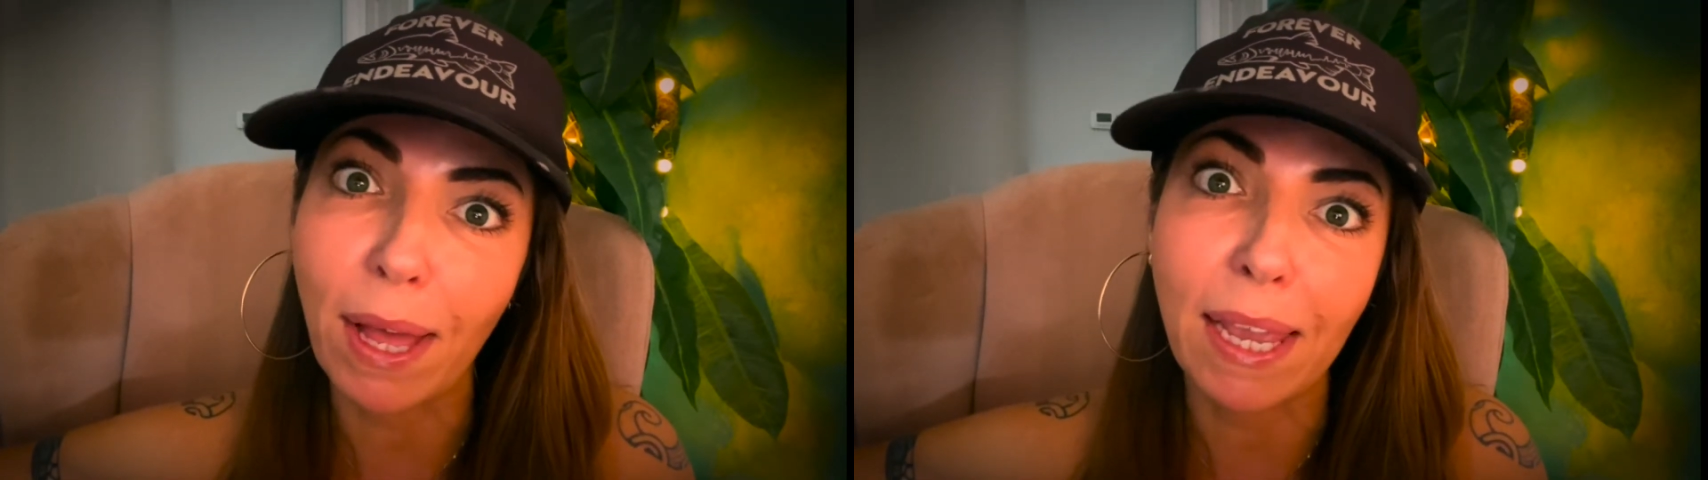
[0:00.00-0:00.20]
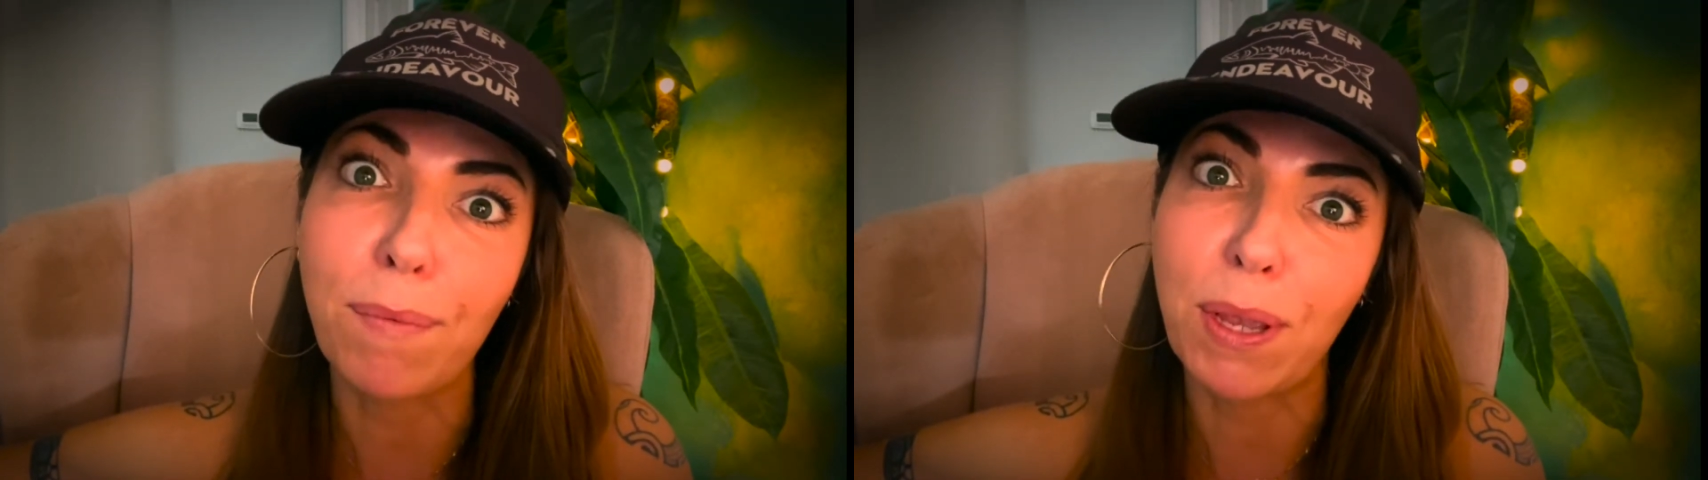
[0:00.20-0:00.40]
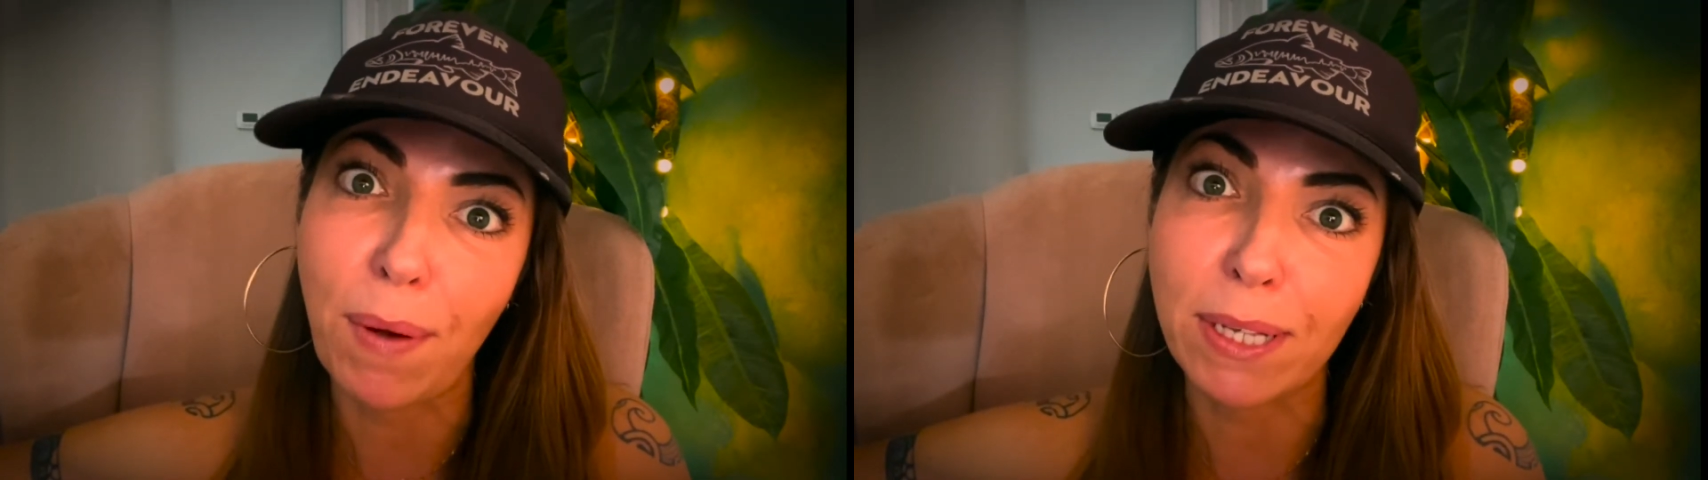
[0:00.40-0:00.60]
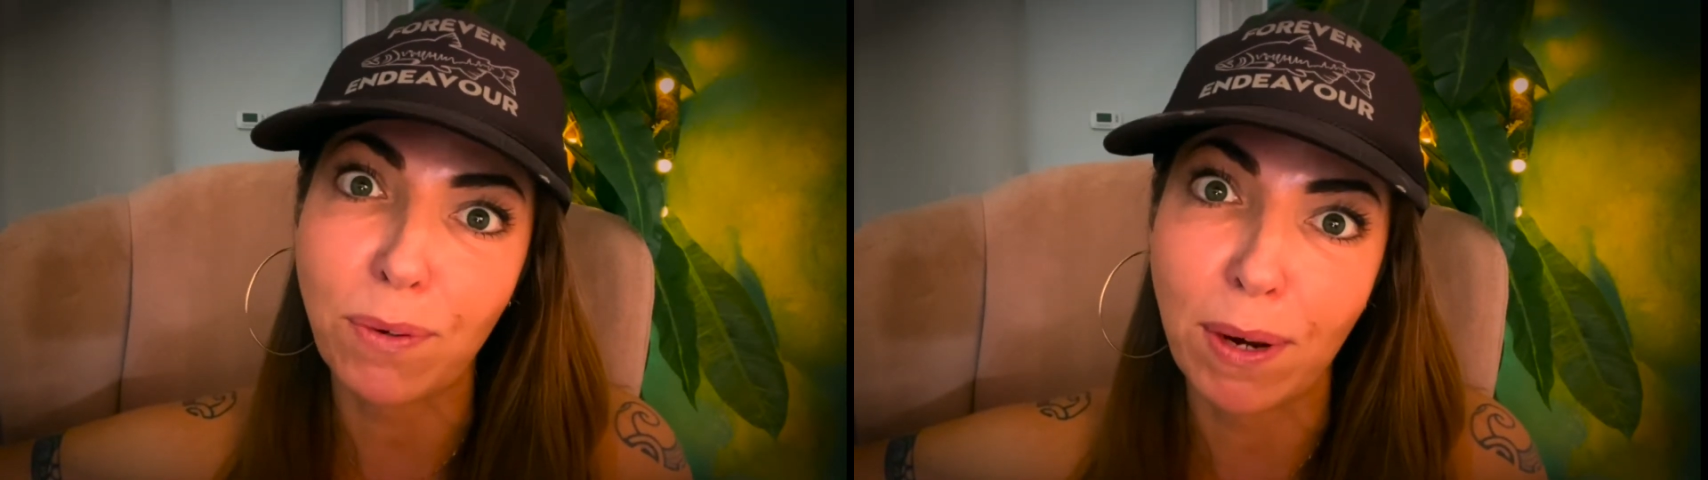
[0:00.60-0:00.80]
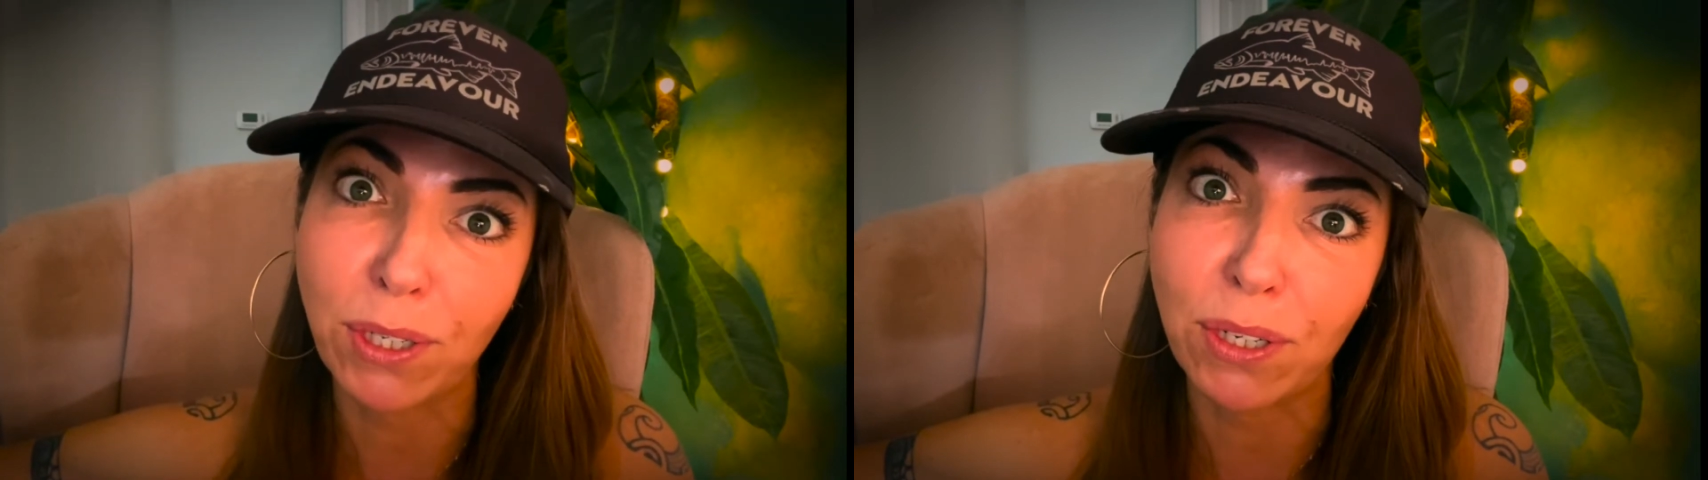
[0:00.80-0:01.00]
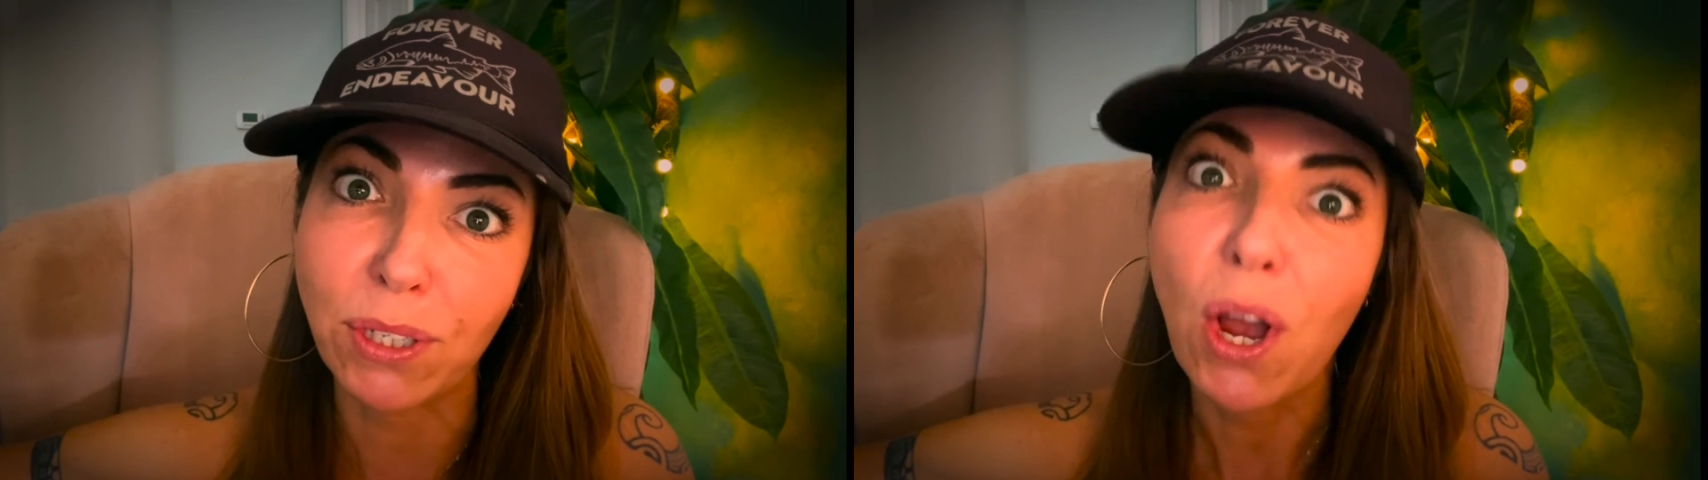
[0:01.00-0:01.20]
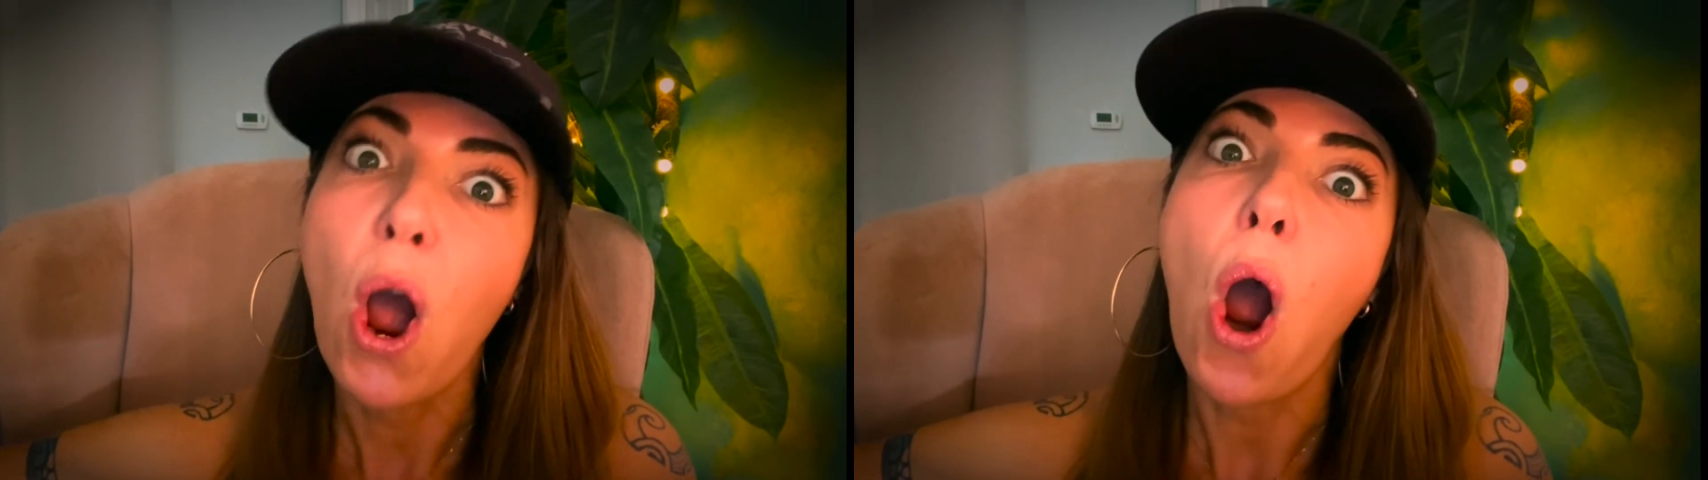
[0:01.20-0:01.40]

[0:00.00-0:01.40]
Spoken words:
like it when you ask questions